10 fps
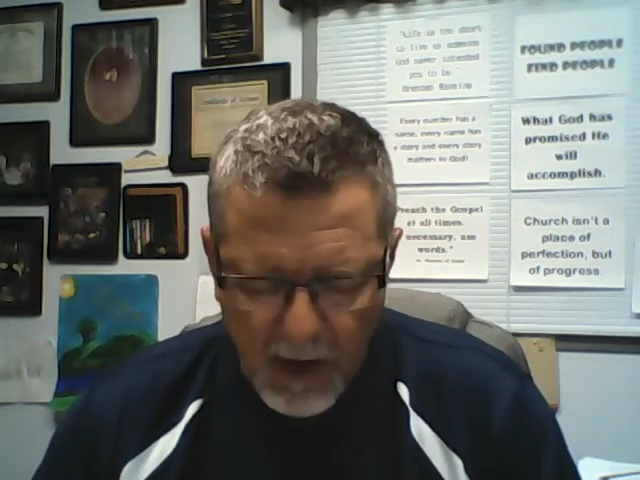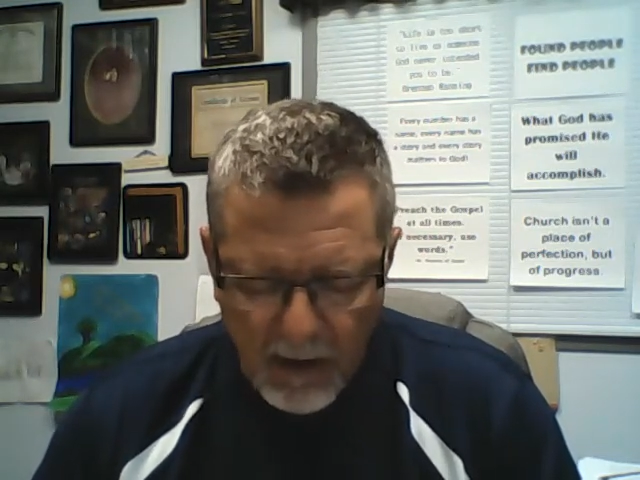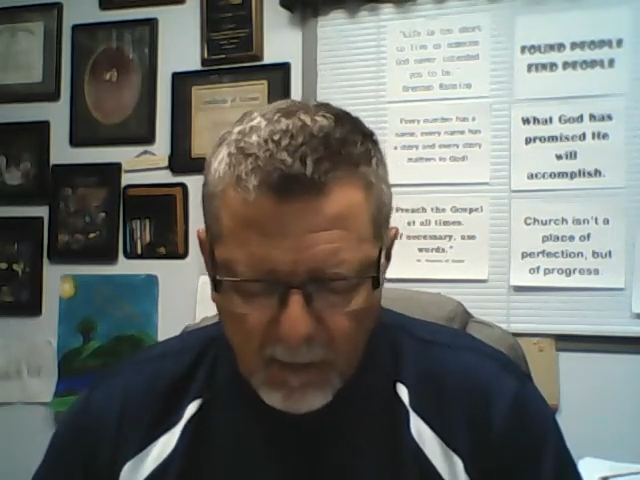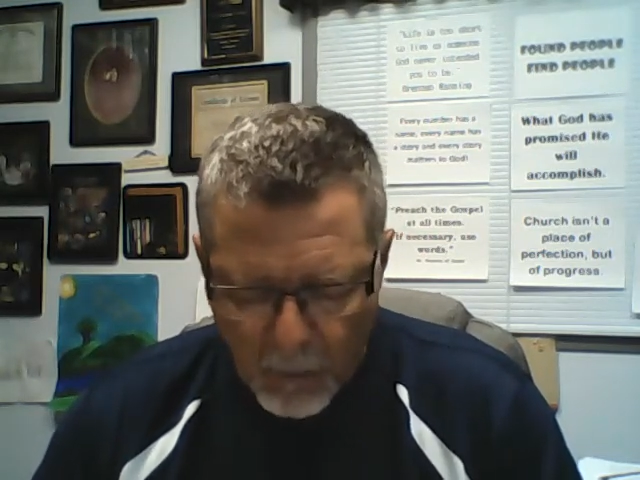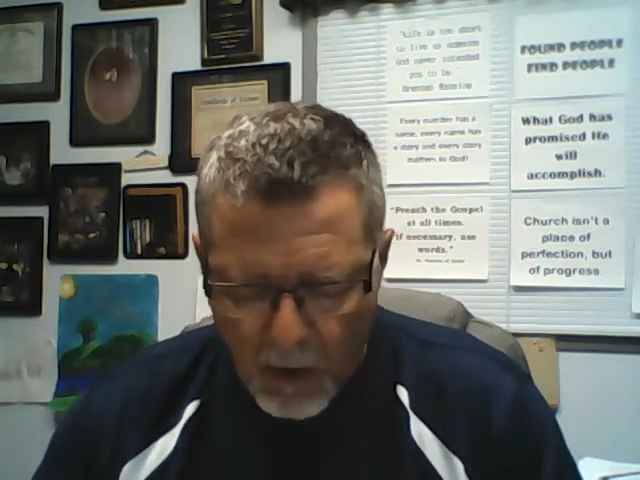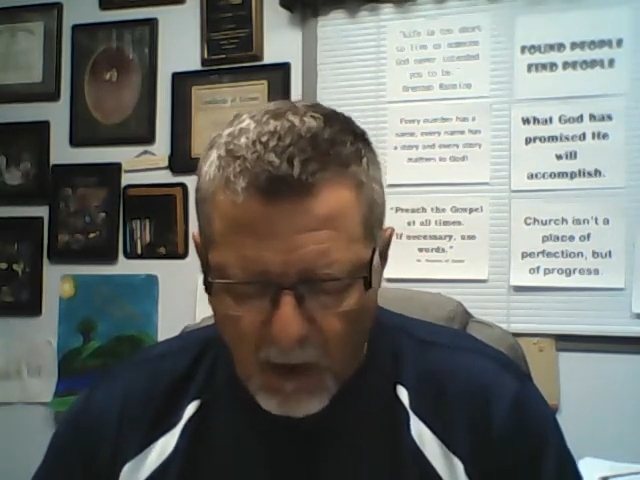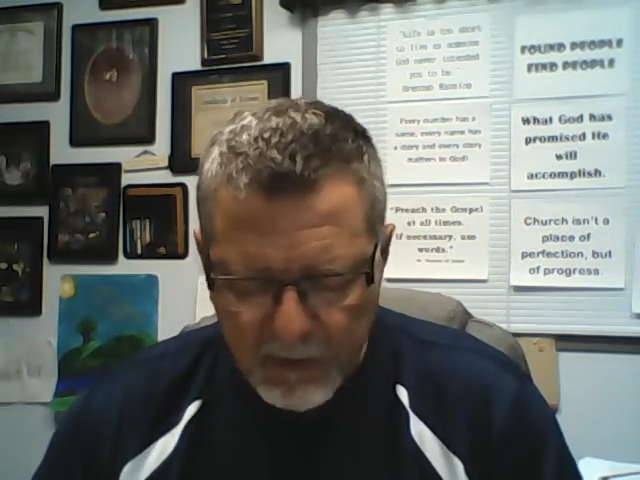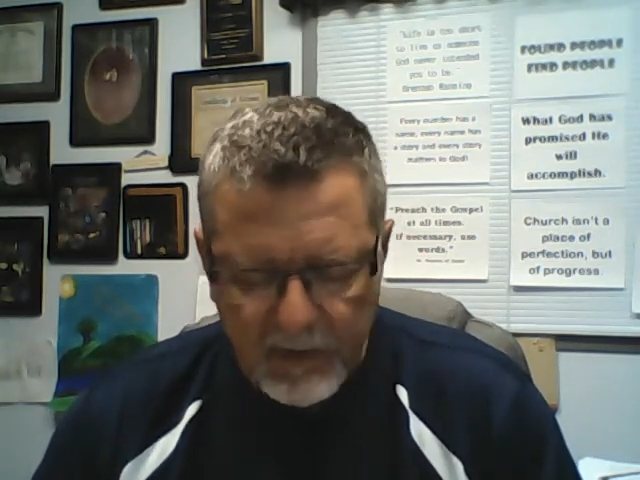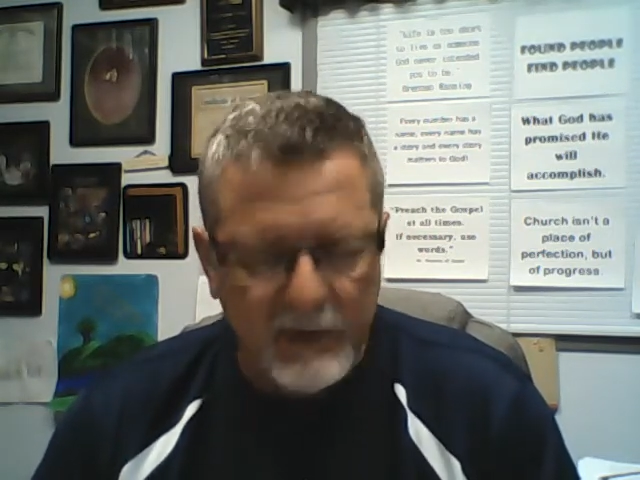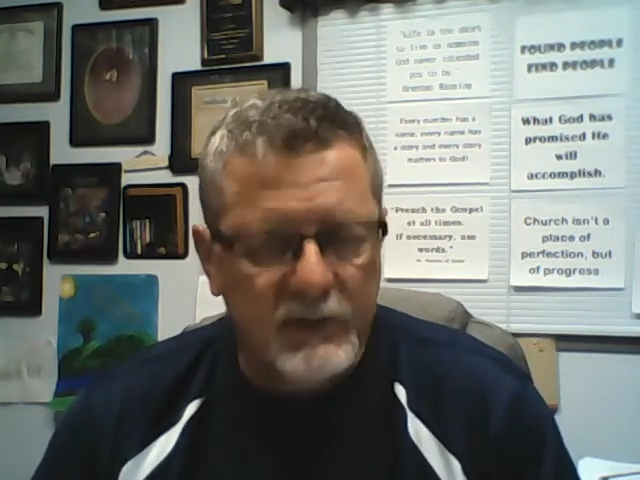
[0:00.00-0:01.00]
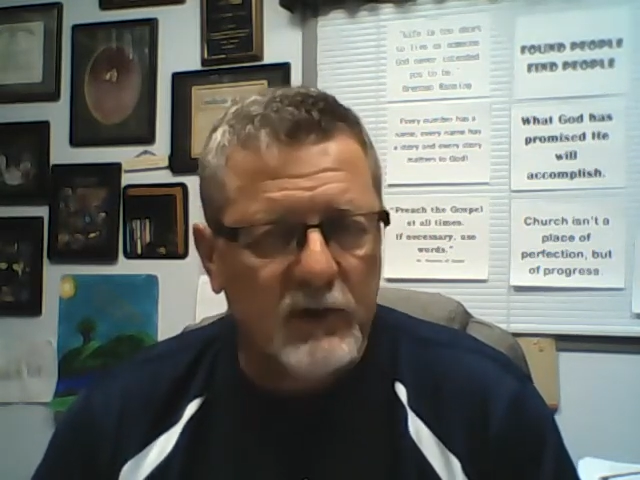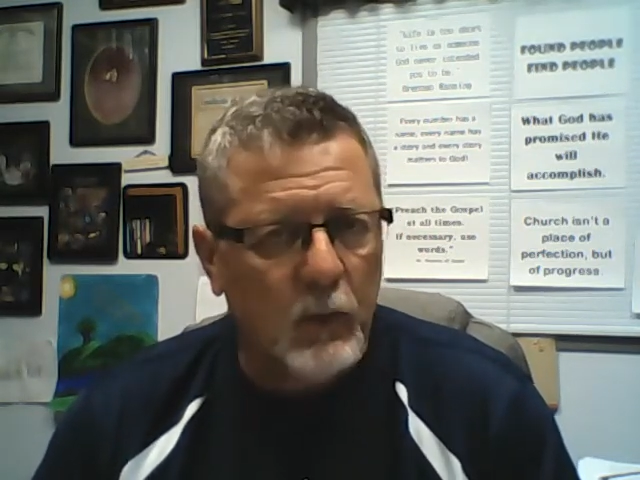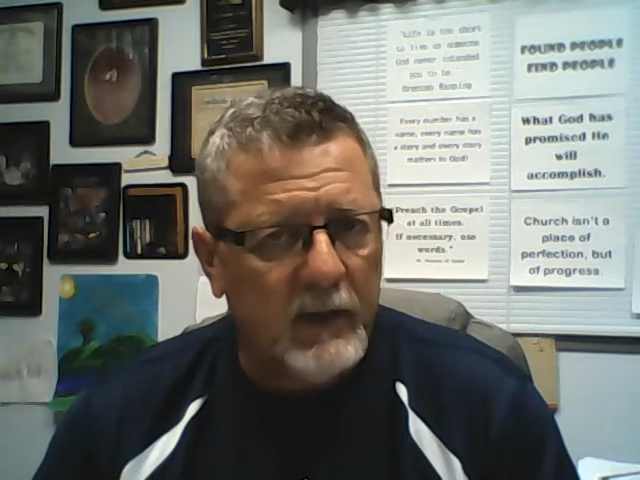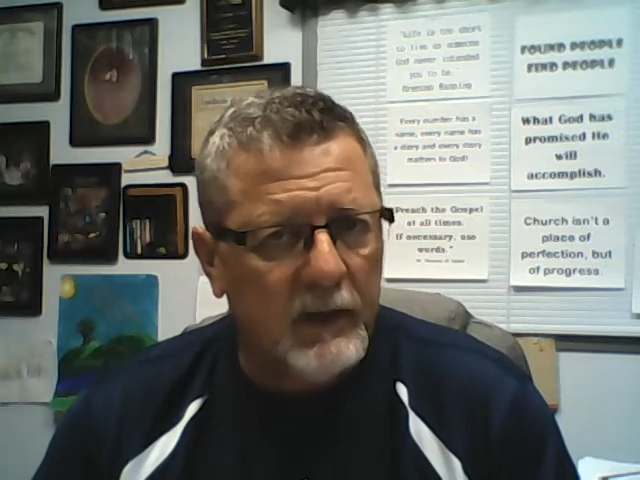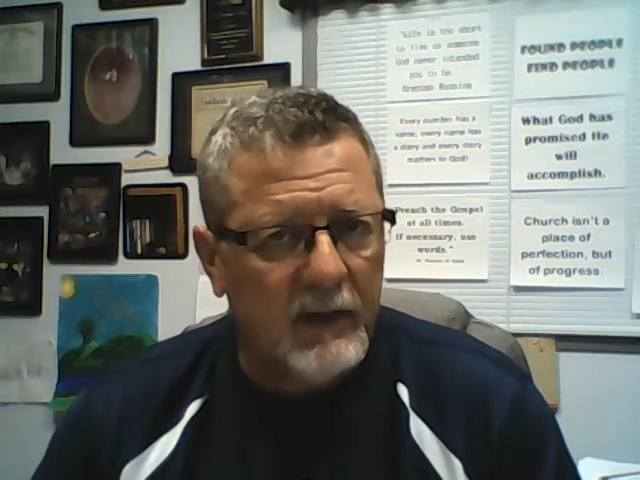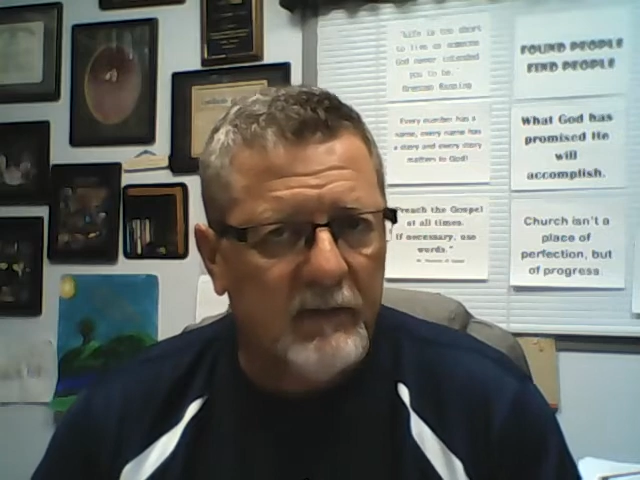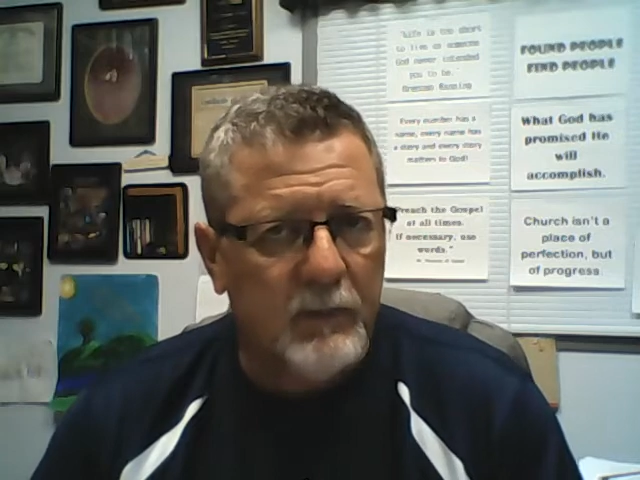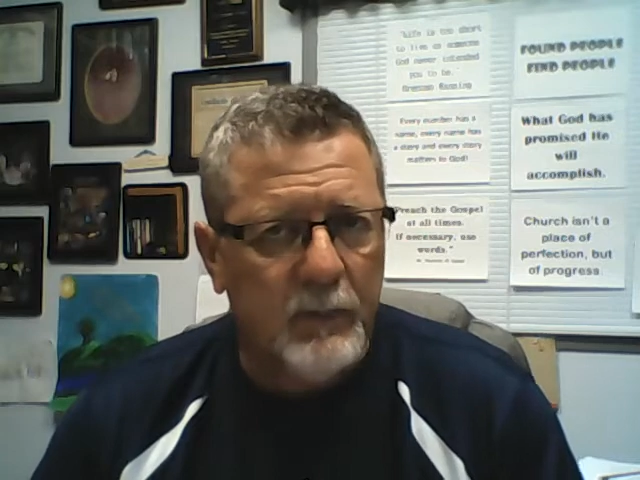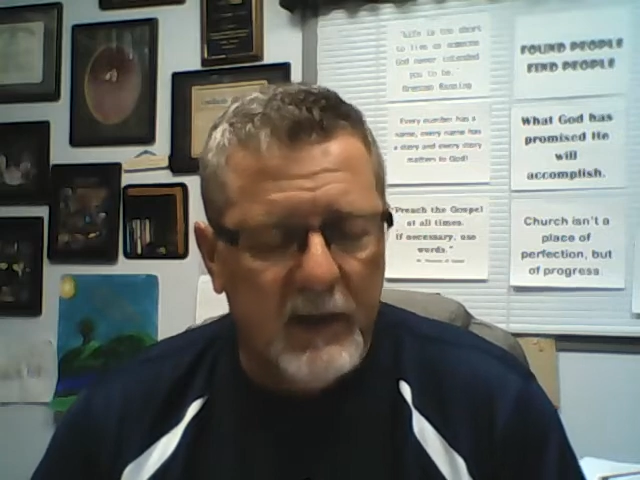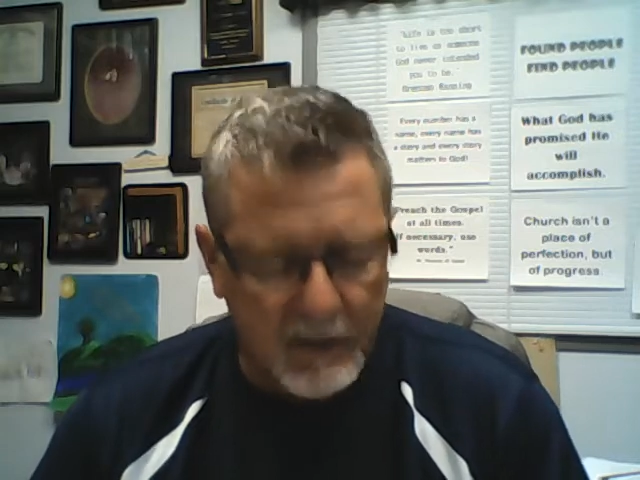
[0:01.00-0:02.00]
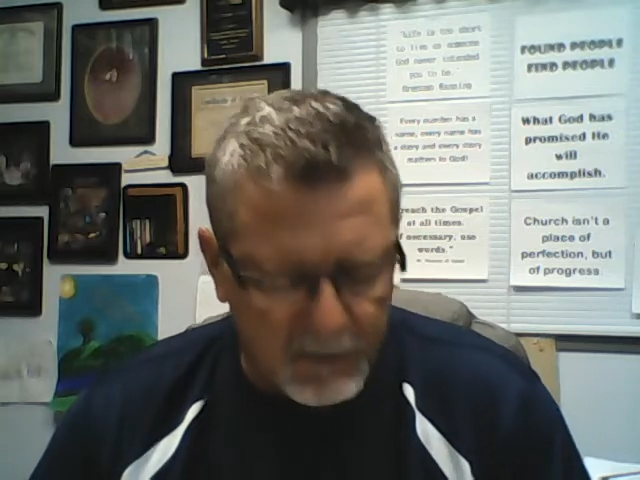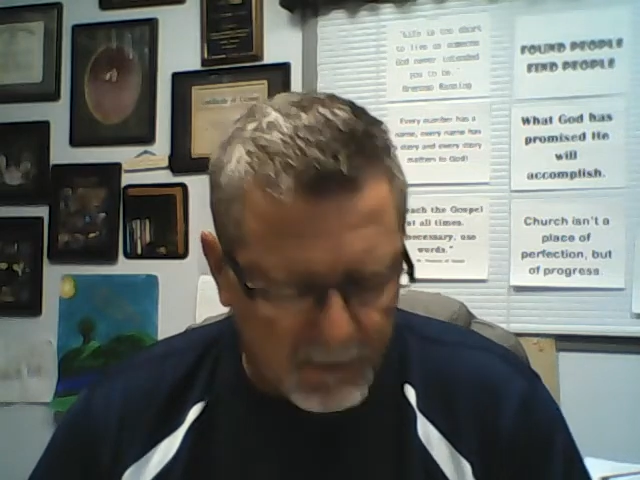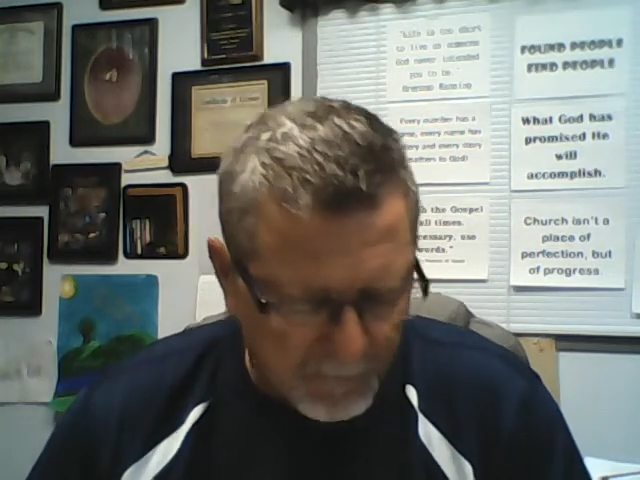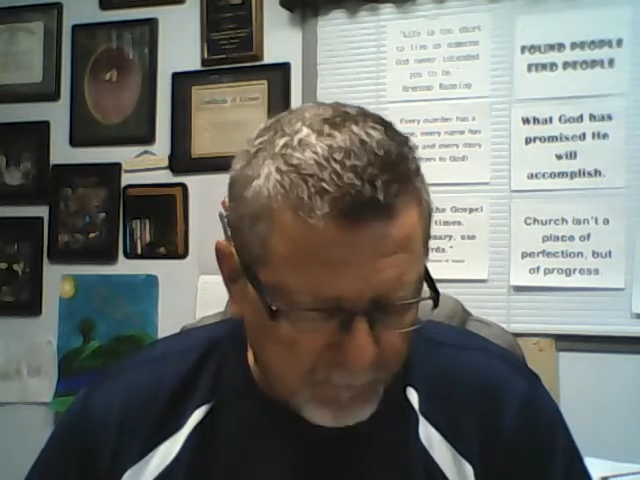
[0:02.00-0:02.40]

and the process so we can live in peace.